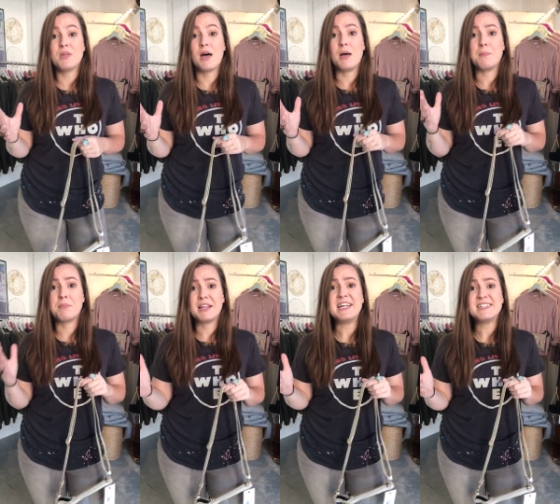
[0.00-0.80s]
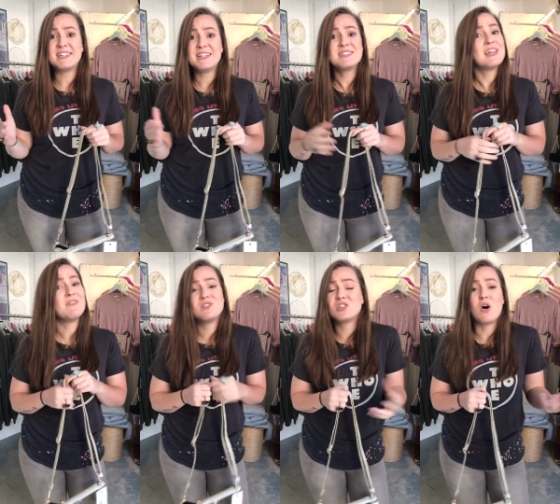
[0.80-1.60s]
um, places
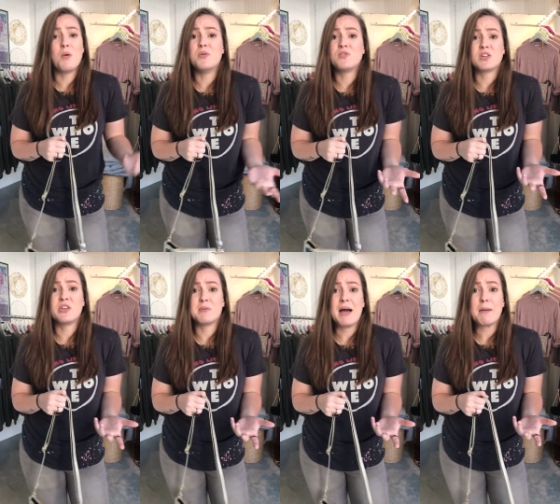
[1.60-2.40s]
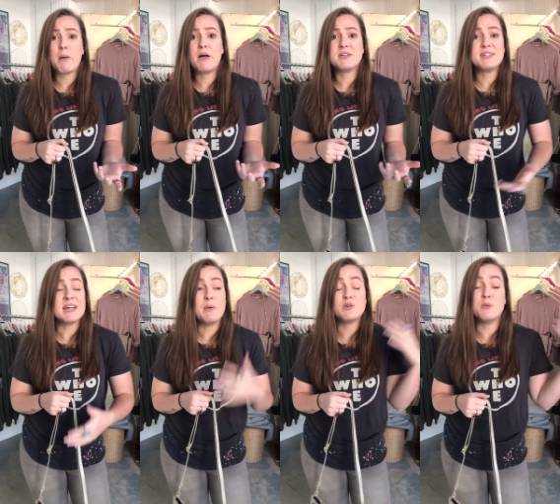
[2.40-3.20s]
they've just all moved to clear bag policies
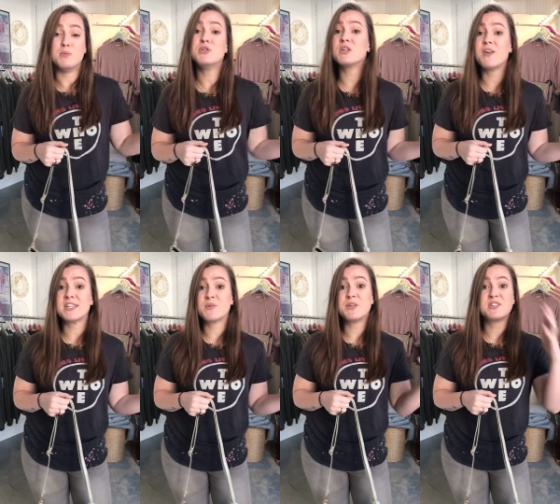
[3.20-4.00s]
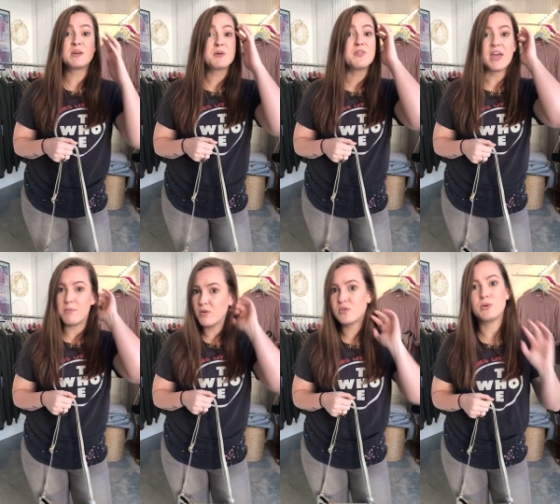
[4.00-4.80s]
i went to a music festival this summer they
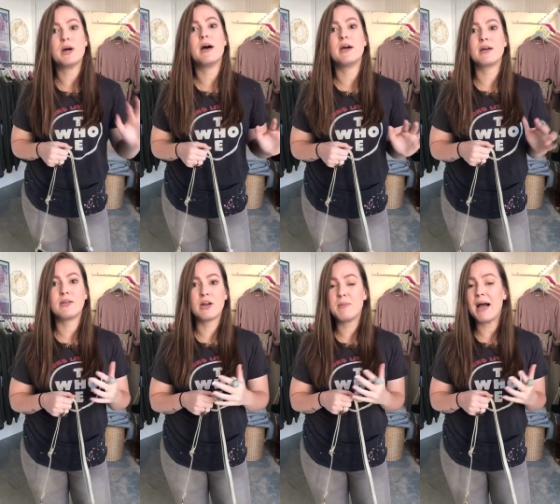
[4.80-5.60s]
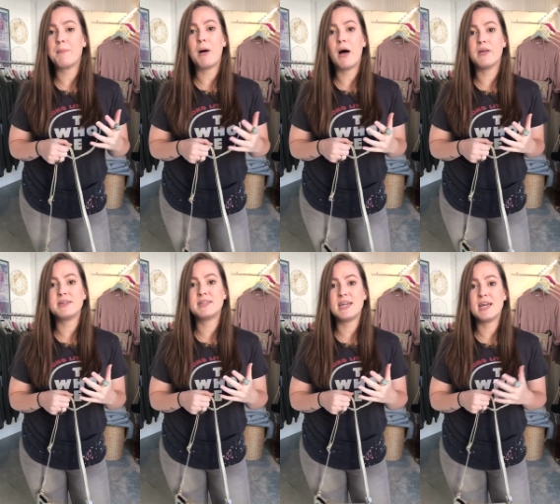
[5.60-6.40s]
moved to a clear bag
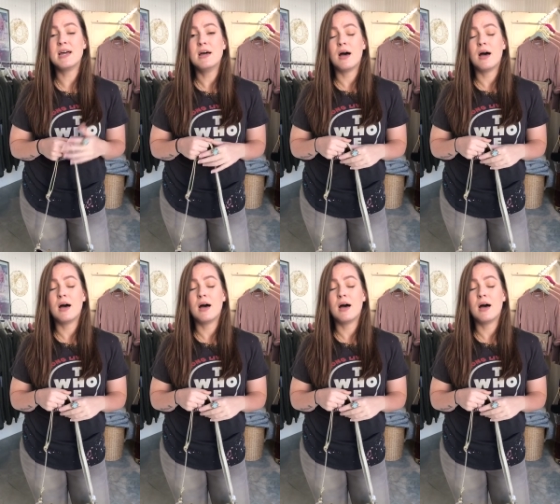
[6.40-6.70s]
policy